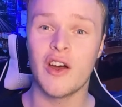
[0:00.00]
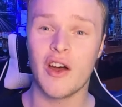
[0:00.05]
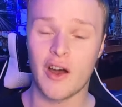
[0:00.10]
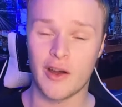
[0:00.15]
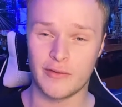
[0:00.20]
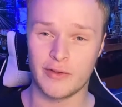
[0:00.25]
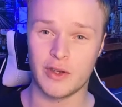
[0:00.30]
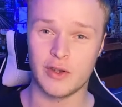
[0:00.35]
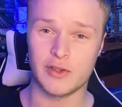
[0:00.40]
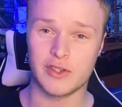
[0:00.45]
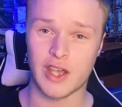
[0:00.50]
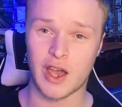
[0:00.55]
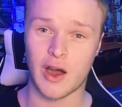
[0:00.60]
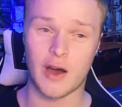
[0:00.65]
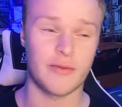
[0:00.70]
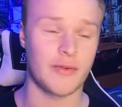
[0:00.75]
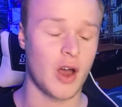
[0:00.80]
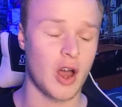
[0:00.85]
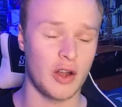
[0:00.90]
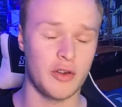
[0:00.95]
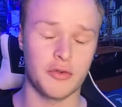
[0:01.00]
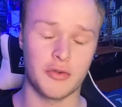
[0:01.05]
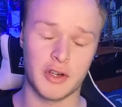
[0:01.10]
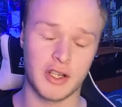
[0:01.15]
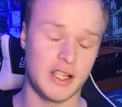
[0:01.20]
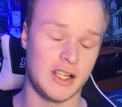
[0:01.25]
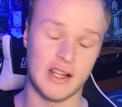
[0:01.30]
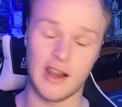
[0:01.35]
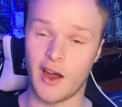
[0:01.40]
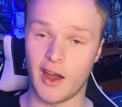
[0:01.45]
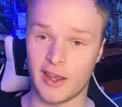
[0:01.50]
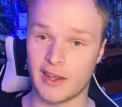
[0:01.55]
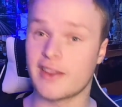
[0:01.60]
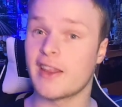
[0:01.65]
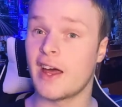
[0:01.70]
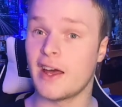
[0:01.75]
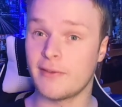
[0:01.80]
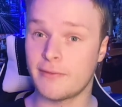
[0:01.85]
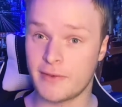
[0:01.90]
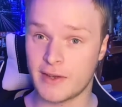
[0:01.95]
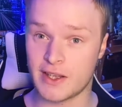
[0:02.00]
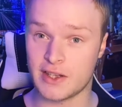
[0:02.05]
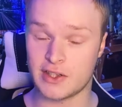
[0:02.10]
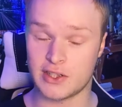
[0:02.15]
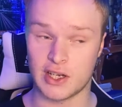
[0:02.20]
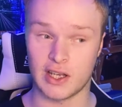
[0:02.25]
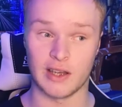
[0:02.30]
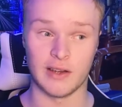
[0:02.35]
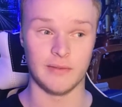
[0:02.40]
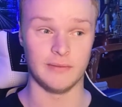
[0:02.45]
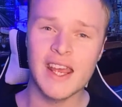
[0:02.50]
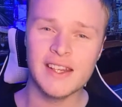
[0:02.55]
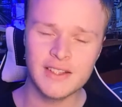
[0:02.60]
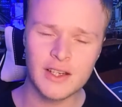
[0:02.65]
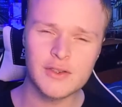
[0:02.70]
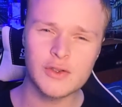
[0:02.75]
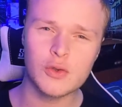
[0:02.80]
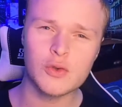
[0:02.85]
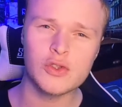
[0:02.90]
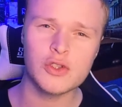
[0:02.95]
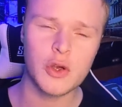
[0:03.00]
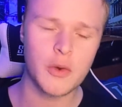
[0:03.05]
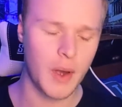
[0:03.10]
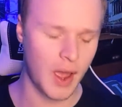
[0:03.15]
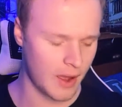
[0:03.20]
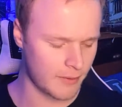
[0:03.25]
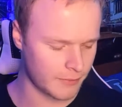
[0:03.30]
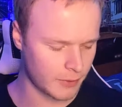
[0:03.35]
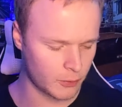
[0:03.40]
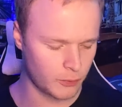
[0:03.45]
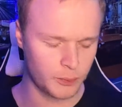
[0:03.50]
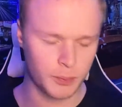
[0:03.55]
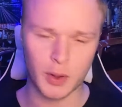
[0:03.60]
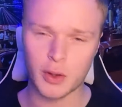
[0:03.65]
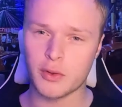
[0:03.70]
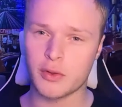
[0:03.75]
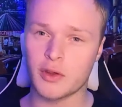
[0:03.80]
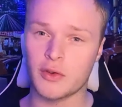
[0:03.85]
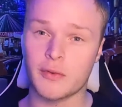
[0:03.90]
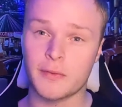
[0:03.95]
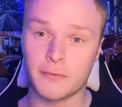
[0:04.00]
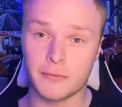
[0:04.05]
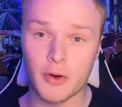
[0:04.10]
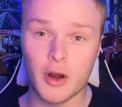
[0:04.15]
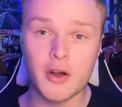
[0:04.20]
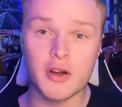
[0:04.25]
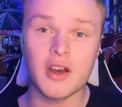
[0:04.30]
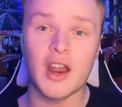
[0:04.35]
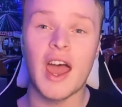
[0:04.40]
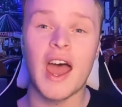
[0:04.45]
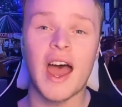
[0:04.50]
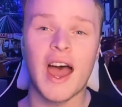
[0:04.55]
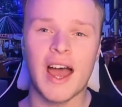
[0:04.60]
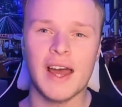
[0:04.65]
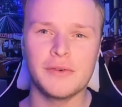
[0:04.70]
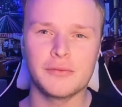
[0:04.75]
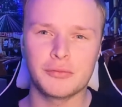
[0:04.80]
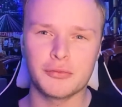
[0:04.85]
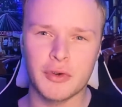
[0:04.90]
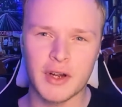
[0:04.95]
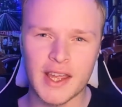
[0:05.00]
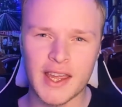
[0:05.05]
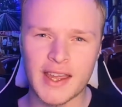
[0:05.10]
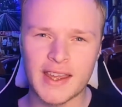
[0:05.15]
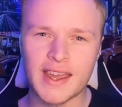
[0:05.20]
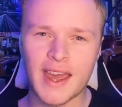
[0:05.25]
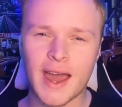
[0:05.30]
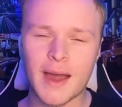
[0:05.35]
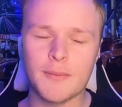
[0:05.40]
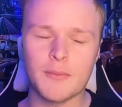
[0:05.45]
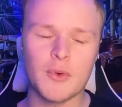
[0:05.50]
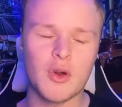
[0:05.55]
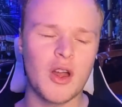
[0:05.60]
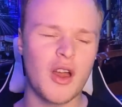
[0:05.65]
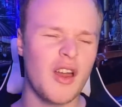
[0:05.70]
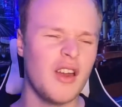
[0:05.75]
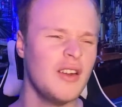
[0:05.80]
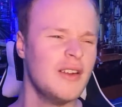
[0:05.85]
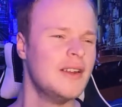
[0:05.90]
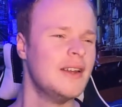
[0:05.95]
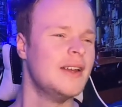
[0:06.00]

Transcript: of use out of. I really like that feature. It does also have both a front and rear camera.